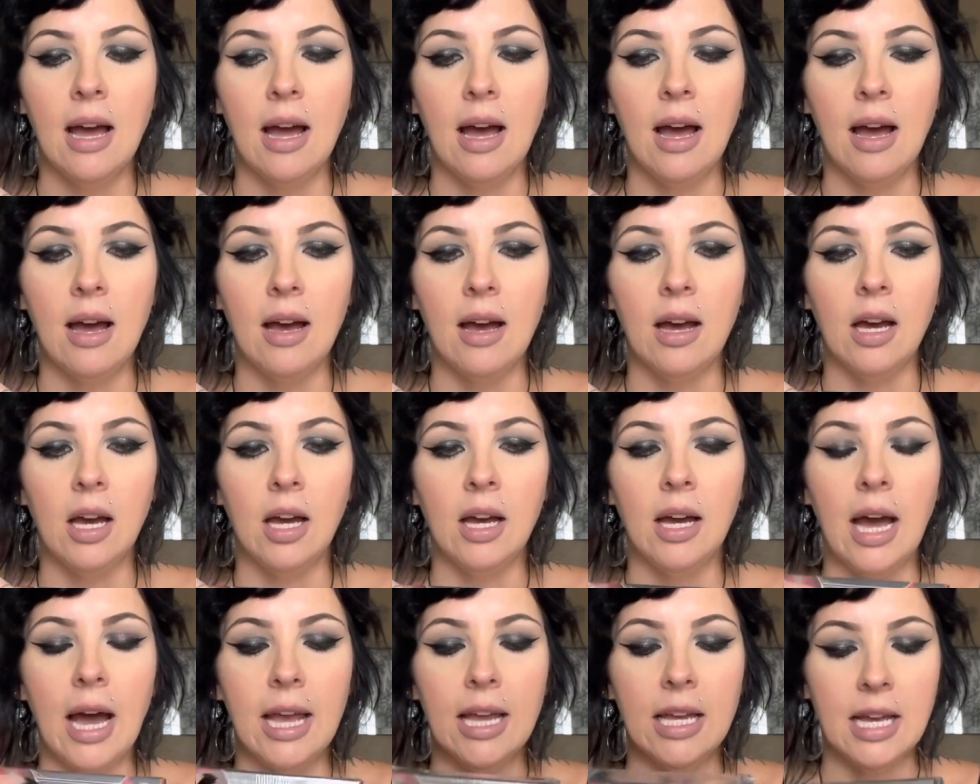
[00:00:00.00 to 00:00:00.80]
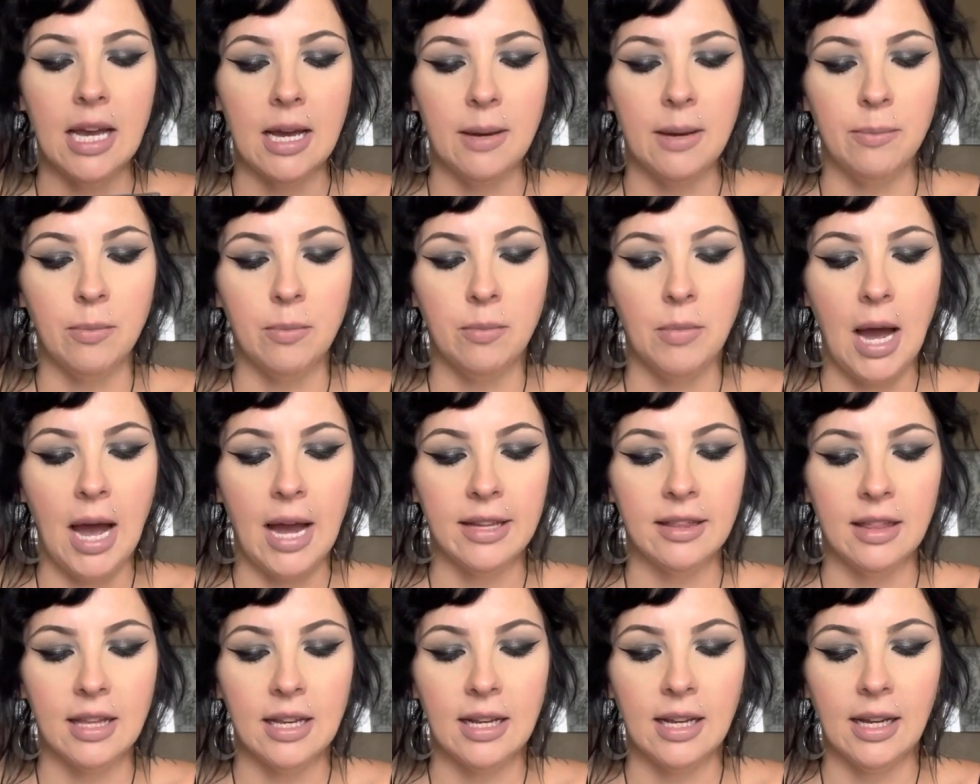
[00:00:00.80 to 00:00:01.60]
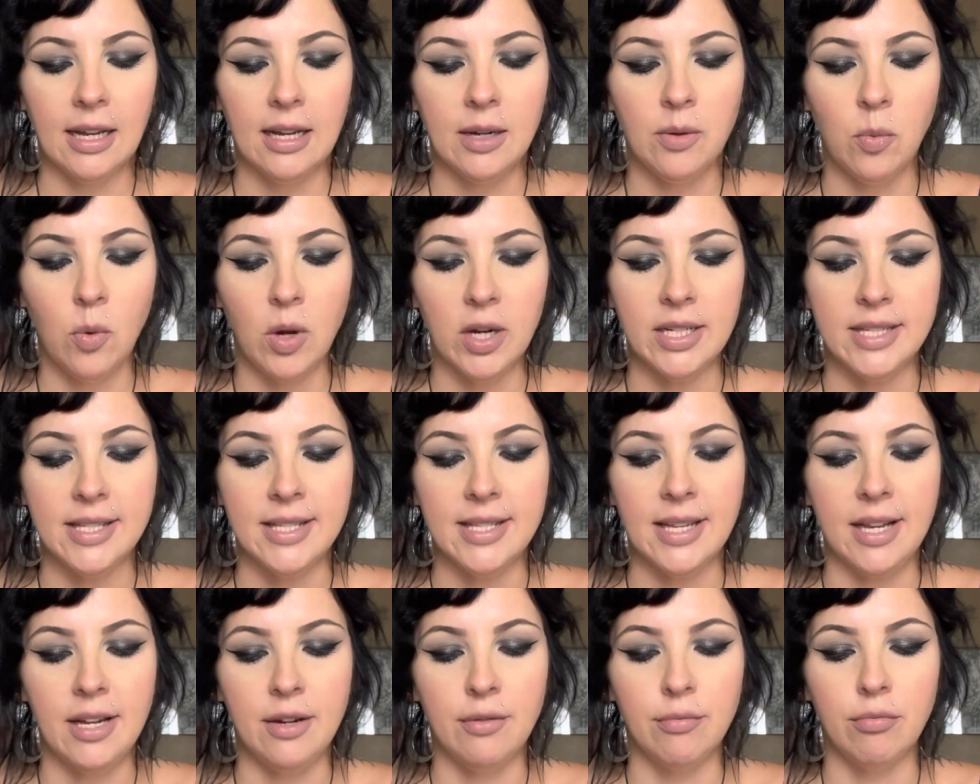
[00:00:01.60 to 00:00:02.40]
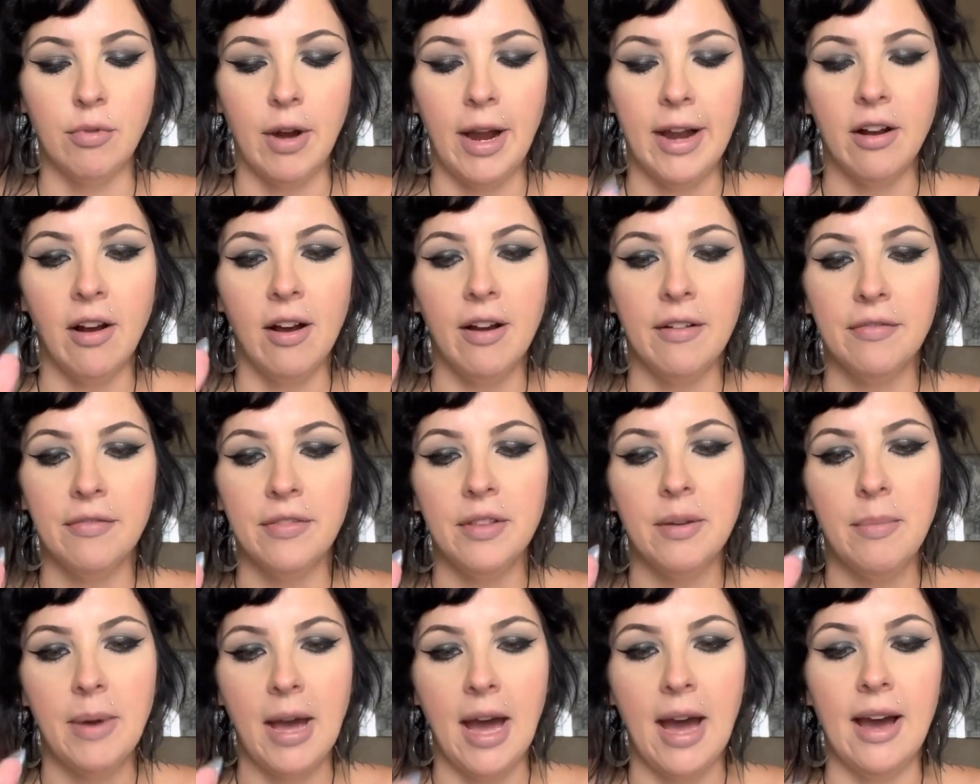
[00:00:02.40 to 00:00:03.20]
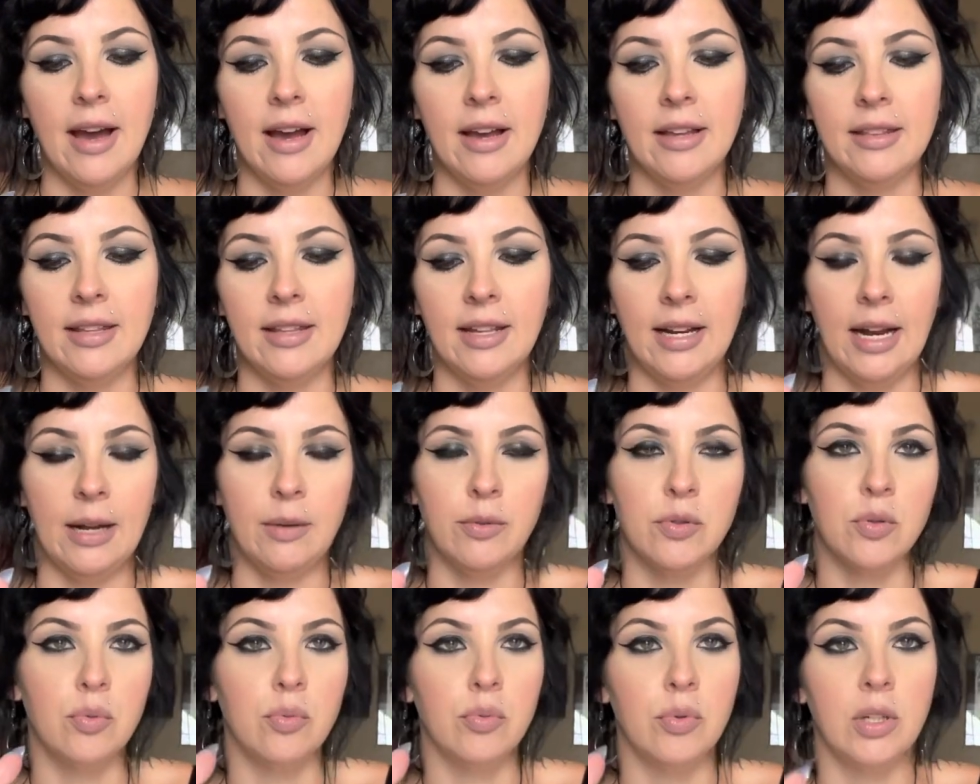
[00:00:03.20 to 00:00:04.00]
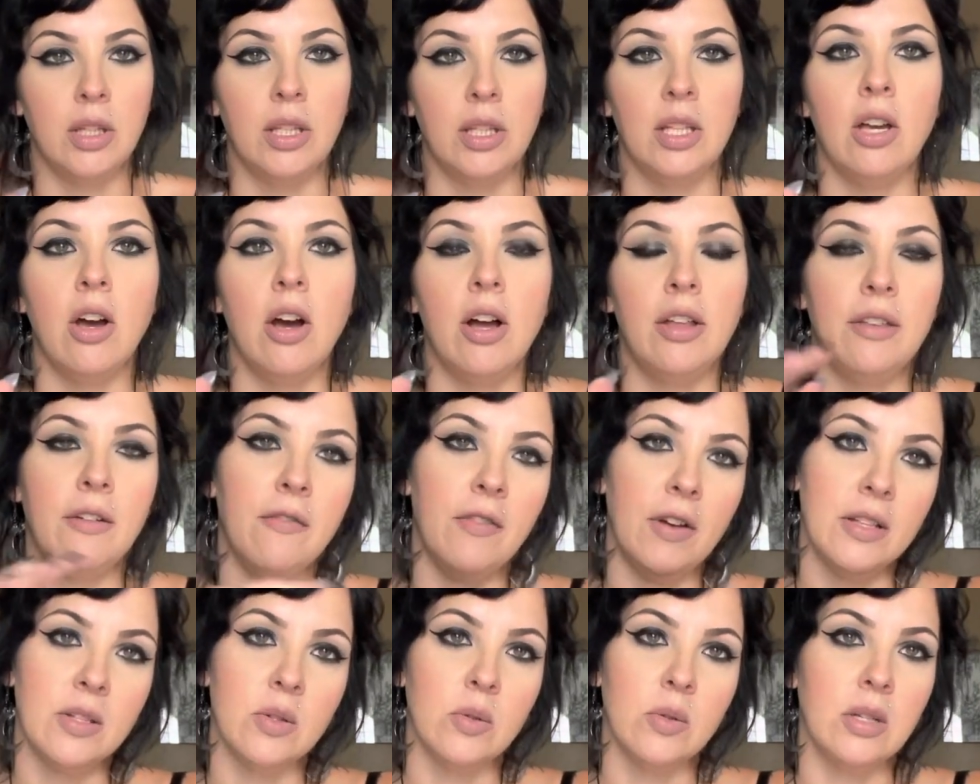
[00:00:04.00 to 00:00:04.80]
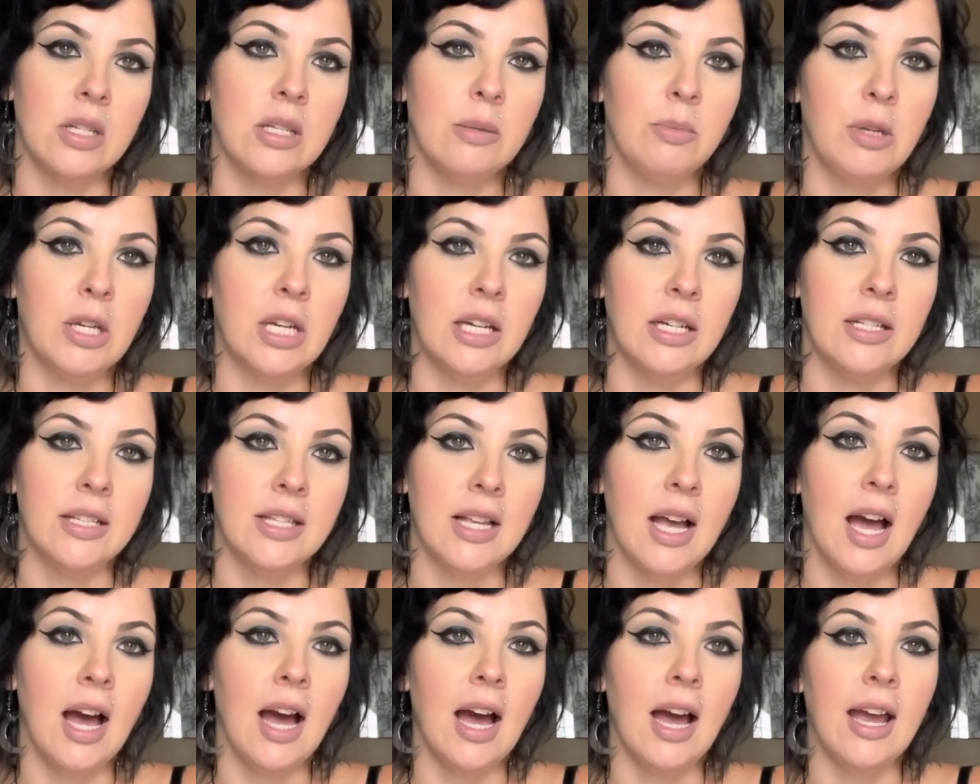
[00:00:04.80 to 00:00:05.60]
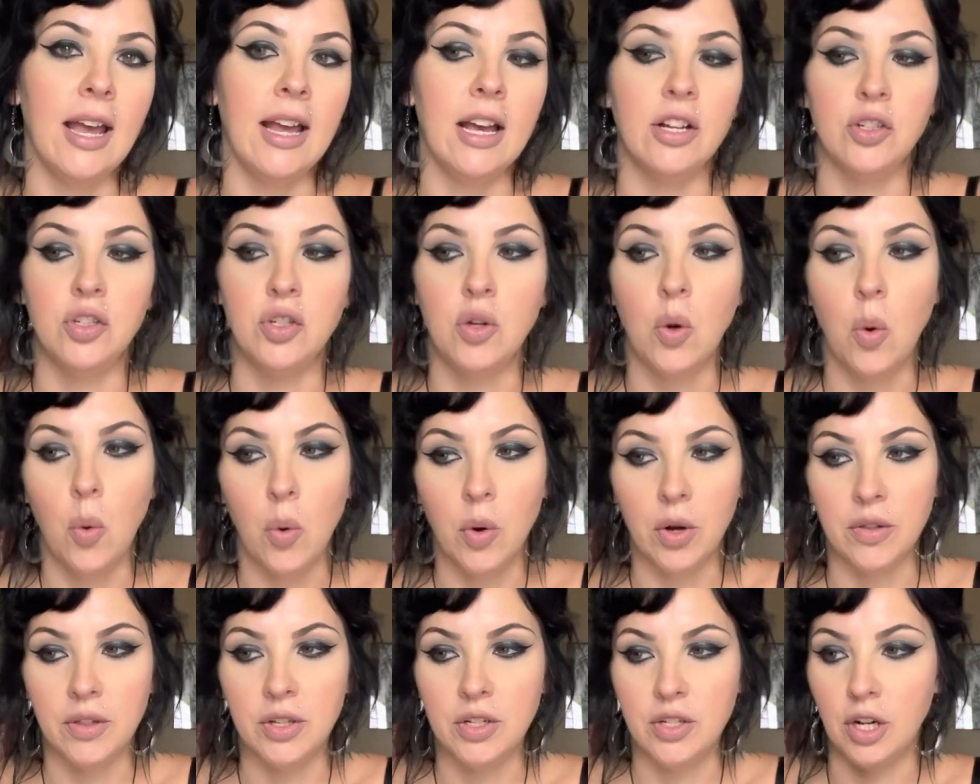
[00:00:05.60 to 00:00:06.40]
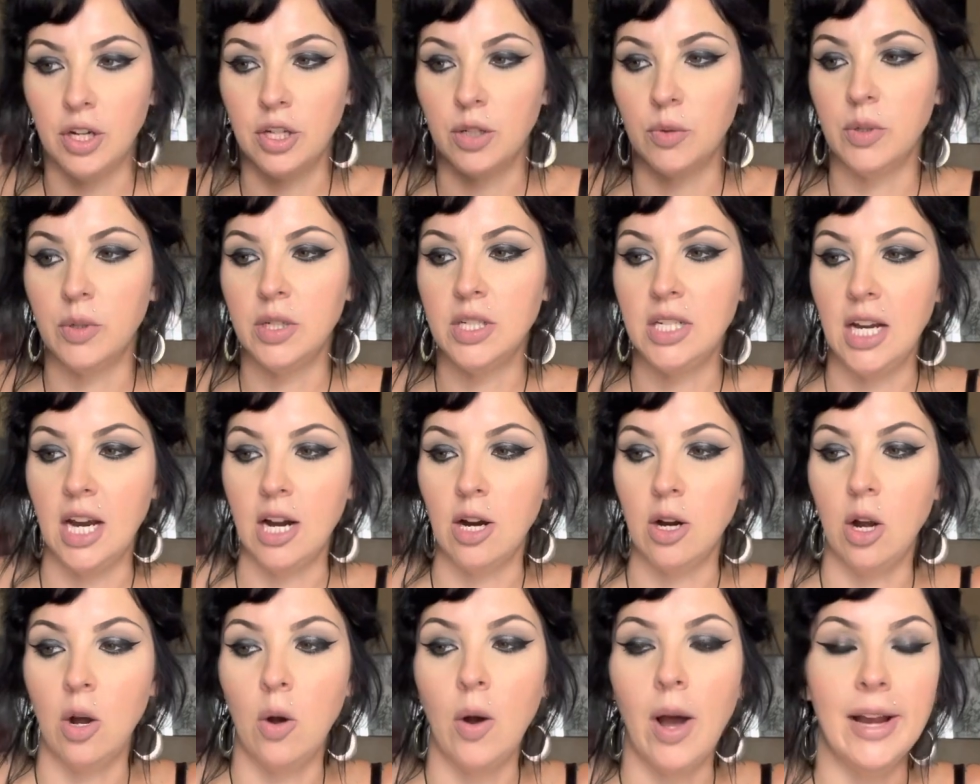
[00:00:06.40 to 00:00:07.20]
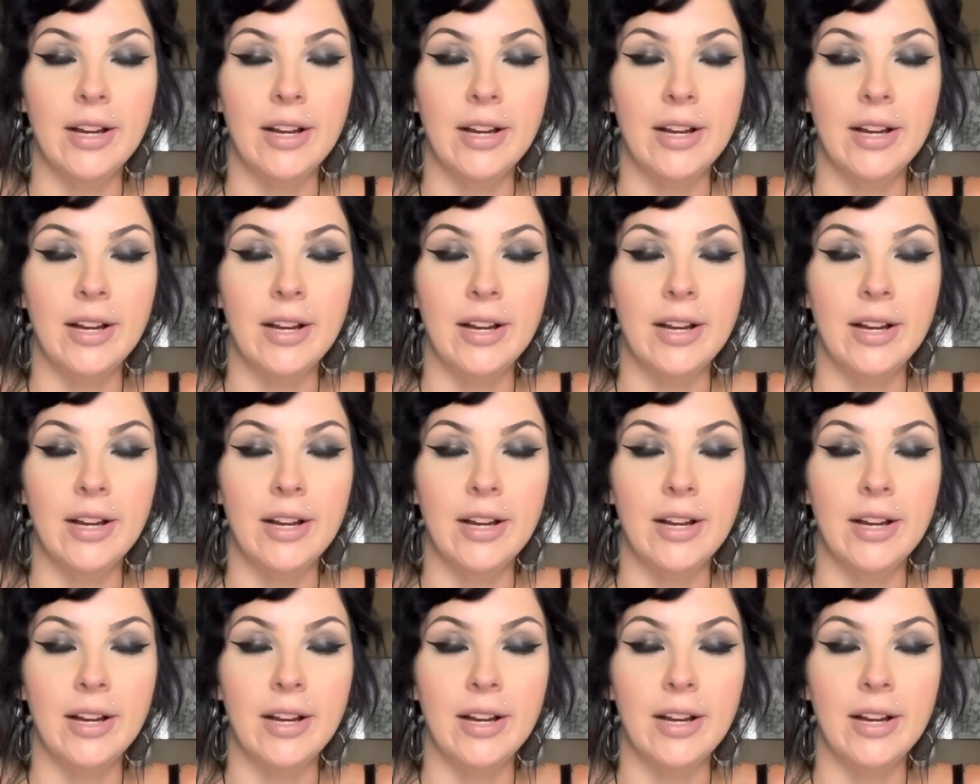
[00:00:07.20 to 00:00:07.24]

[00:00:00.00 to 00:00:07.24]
I think I want to say right off the bat that I was really on the fence with this because I adore the Darkwood Tarot.